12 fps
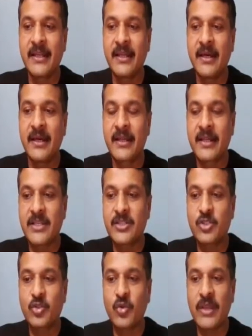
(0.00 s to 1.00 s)

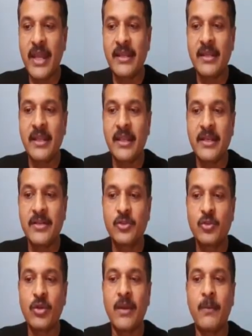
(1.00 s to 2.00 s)
raised to n
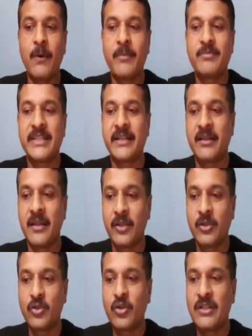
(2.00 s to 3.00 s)
into f of z.
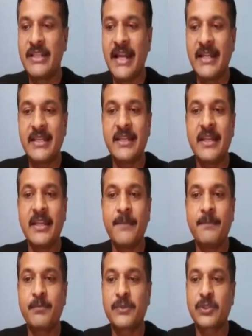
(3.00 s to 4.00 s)
Note that here if
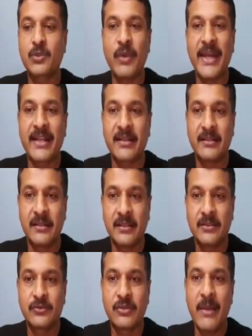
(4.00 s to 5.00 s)
square,
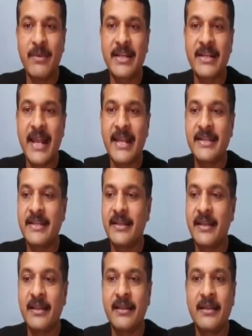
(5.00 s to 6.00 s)
so I will write
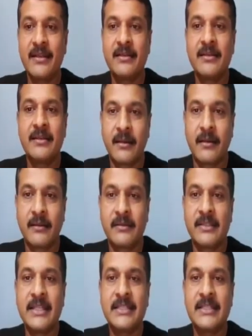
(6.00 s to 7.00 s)
here
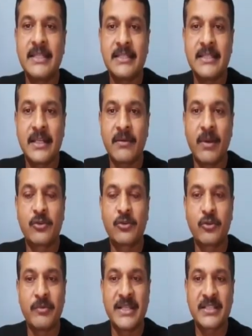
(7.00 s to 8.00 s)
this is equal
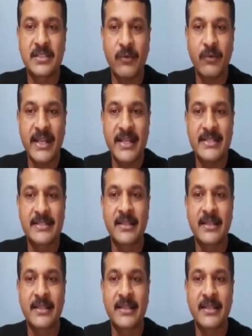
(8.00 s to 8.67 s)
to, means square is,